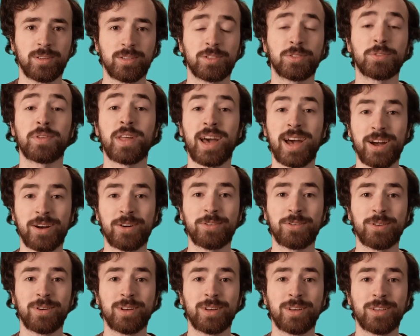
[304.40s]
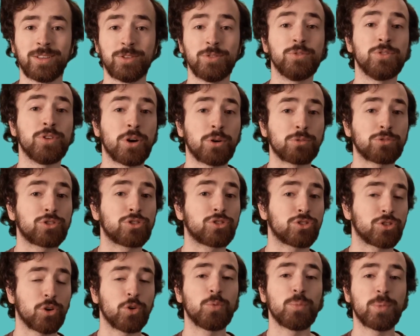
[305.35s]
So now you know
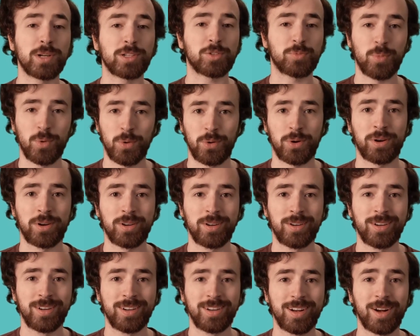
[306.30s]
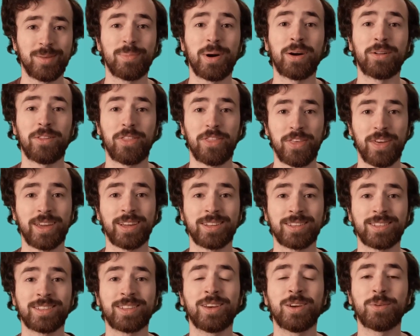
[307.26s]
so much more about
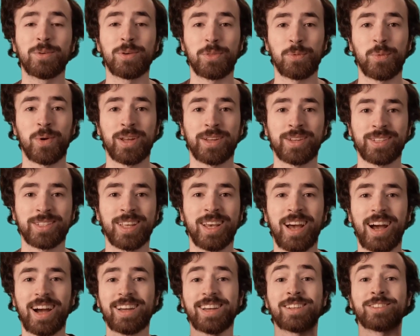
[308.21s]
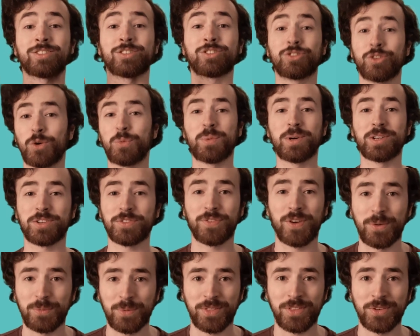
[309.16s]
things with wings. I had so much
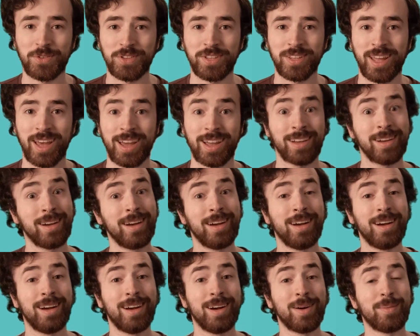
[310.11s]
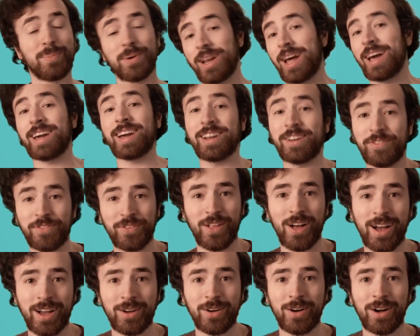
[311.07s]
fun with you today, but I gotta
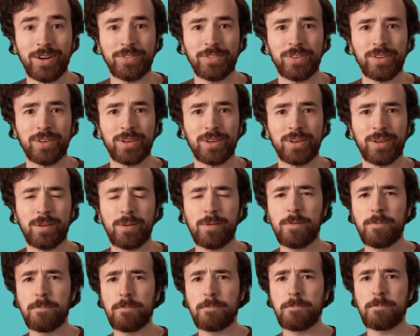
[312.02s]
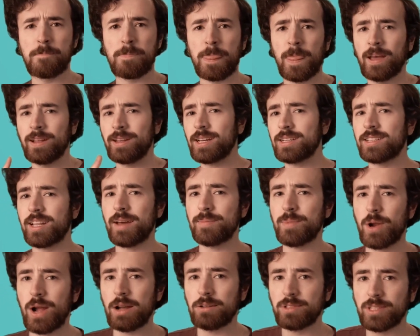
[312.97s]
fly off. Next
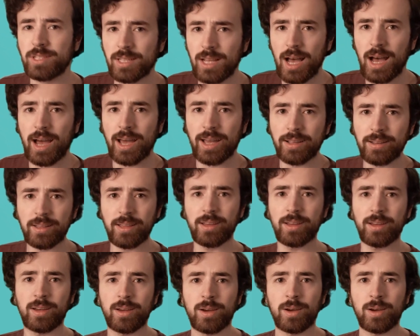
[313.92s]
time you're outside,